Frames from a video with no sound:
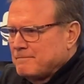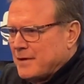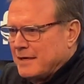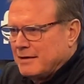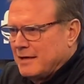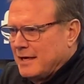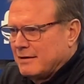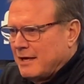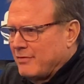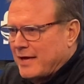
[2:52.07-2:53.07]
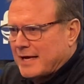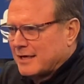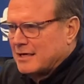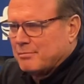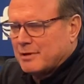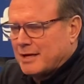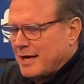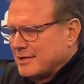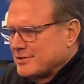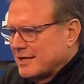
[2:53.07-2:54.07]
and they got a couple of
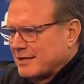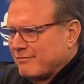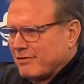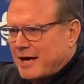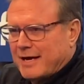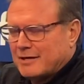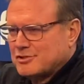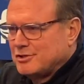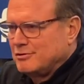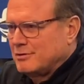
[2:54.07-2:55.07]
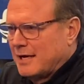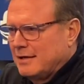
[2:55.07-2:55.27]
guys that can flat out shoot.